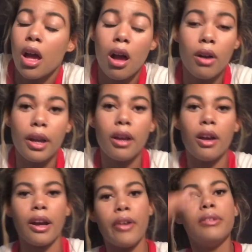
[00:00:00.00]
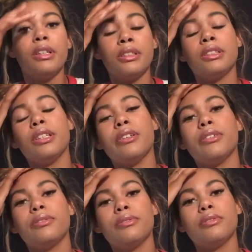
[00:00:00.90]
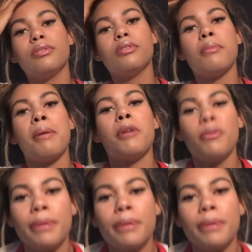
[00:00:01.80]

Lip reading: Oh yeah, okay. So my mom